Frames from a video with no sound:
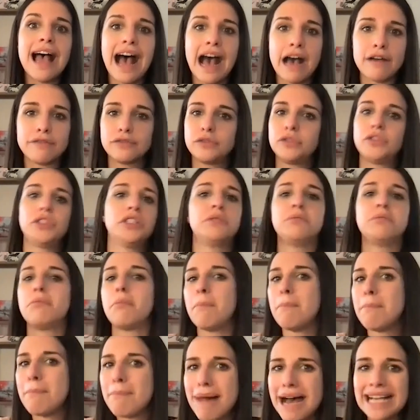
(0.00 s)
after
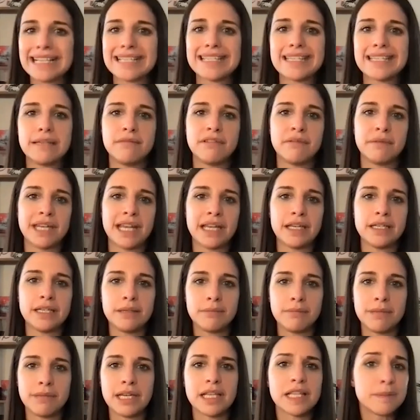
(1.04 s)
maximum 90
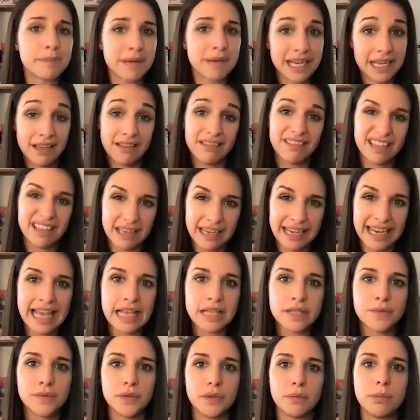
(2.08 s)
minutes, but
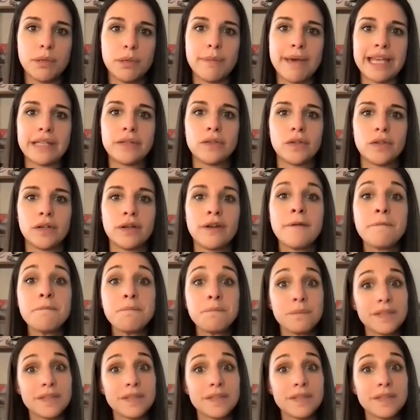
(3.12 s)
less would be better,